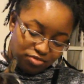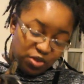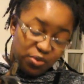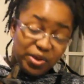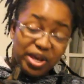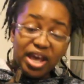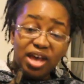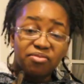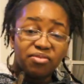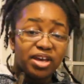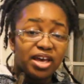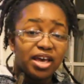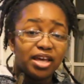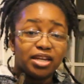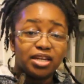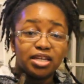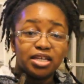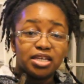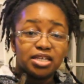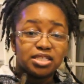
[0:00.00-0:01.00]
we haven't had
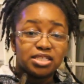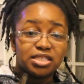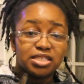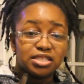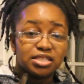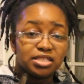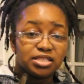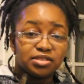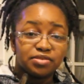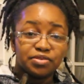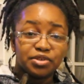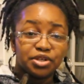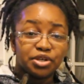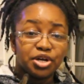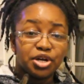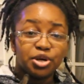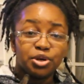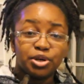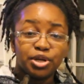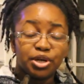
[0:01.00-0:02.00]
any instances of her
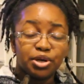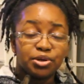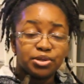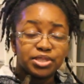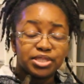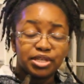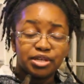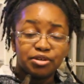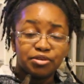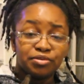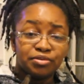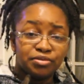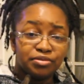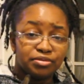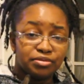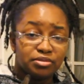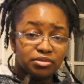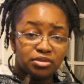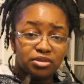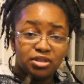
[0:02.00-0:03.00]
hurting herself
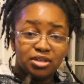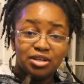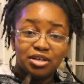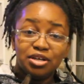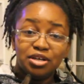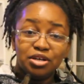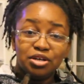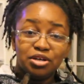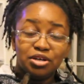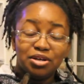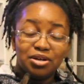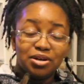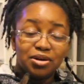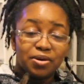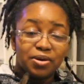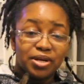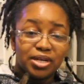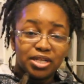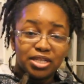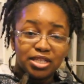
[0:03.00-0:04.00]

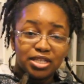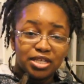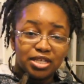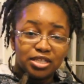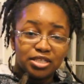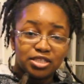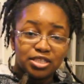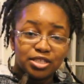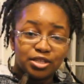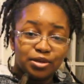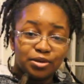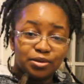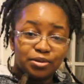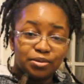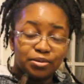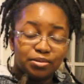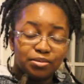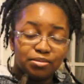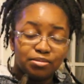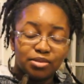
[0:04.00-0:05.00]
or anything.
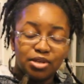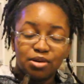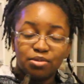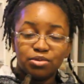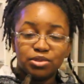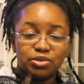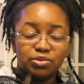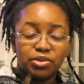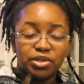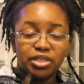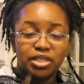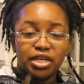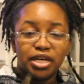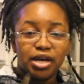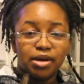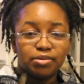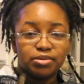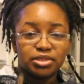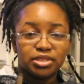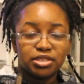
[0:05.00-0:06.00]
So that was one thing
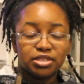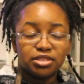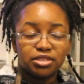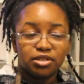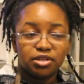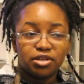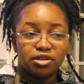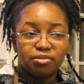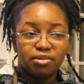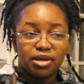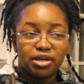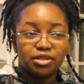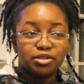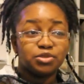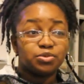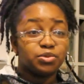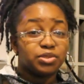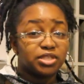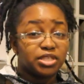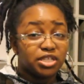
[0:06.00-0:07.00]
I was concerned about. It
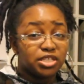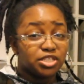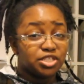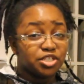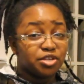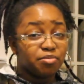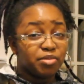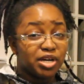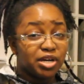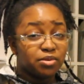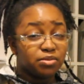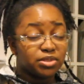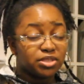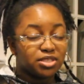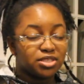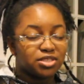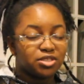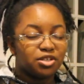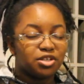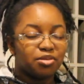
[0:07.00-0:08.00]
was one thing Jeremiah was
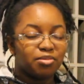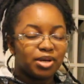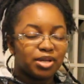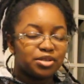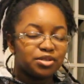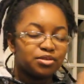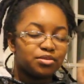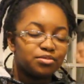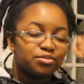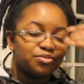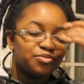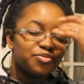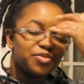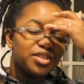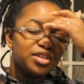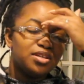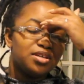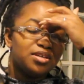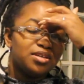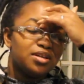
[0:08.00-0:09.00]
concerned about too.
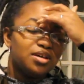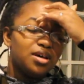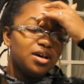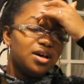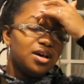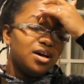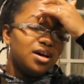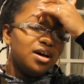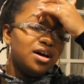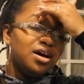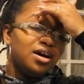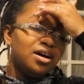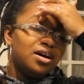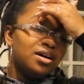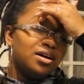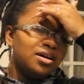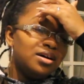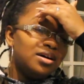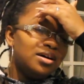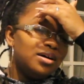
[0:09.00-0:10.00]

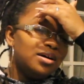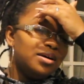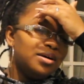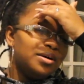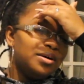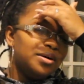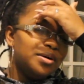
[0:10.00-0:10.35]
Um,